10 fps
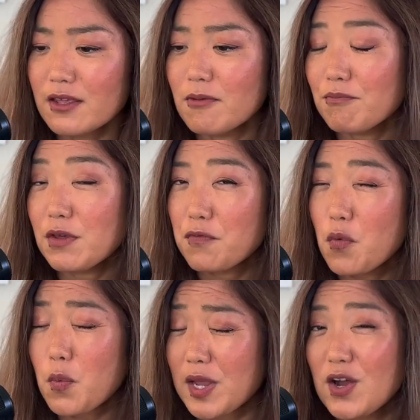Before
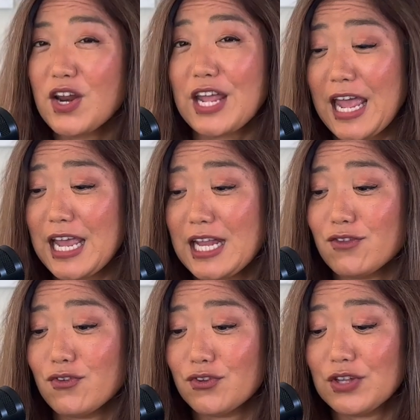we're gonna get
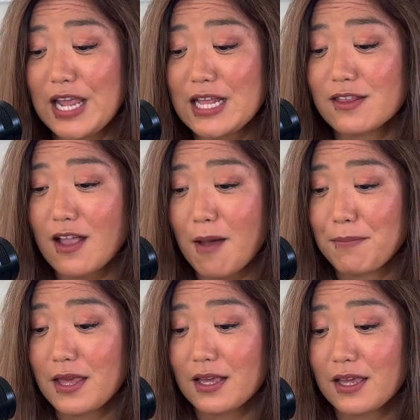into today's
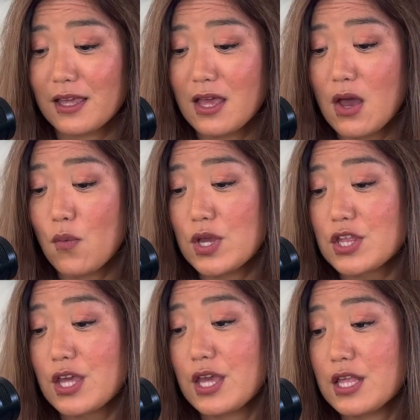topic, which
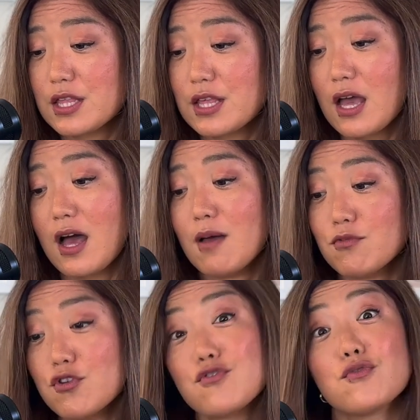is
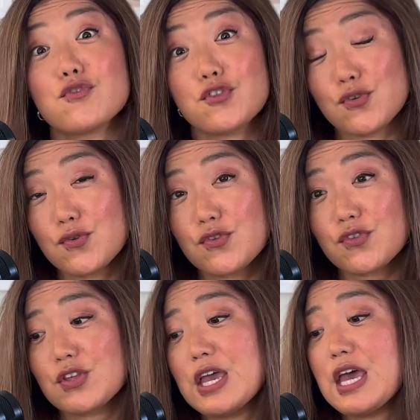should you
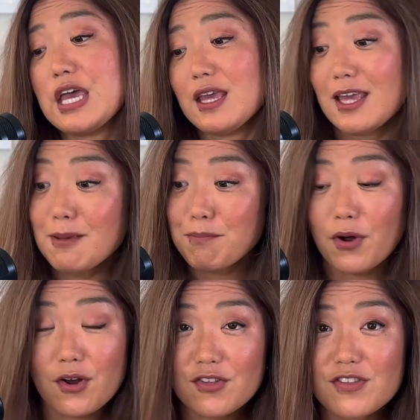choose
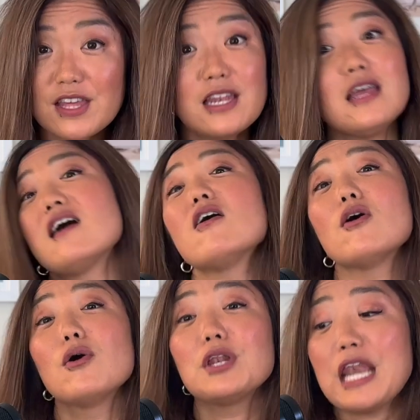in-person,
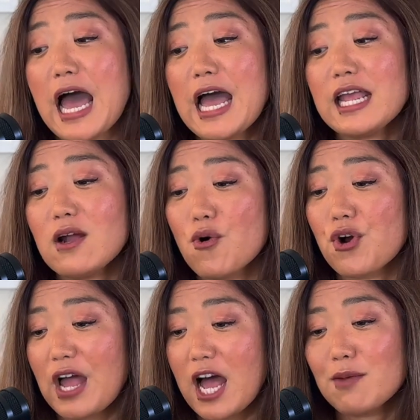online, or
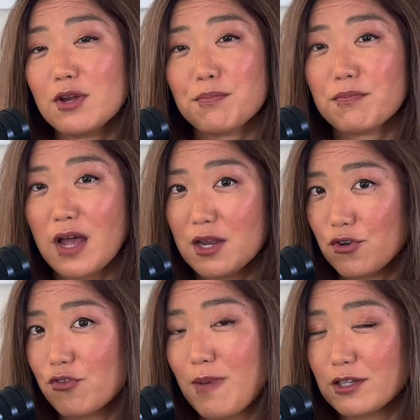hybrid
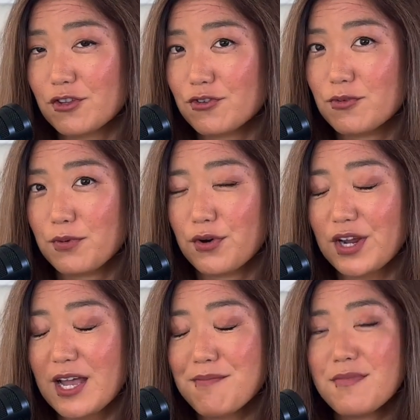nurse practitioner program,